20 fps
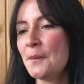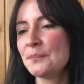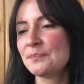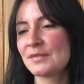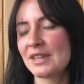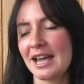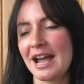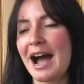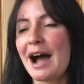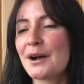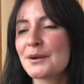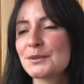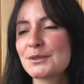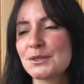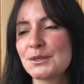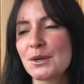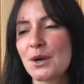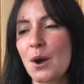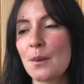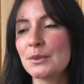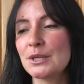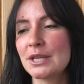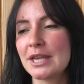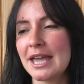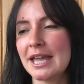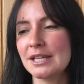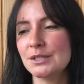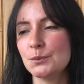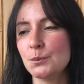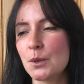how to
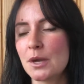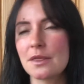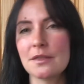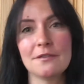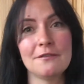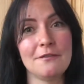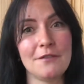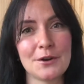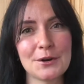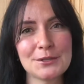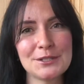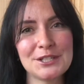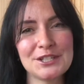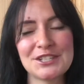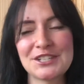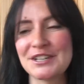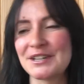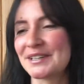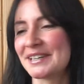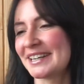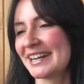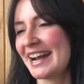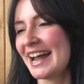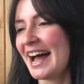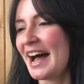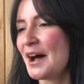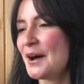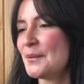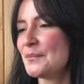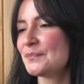communicate with furniture,
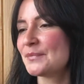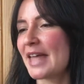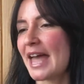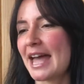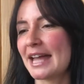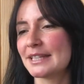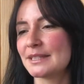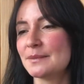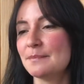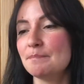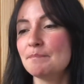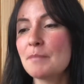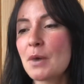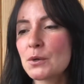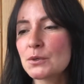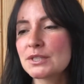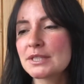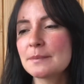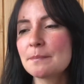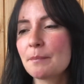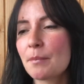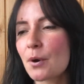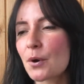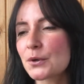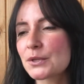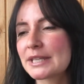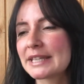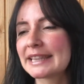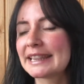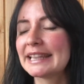and most
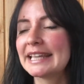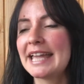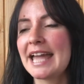importantly,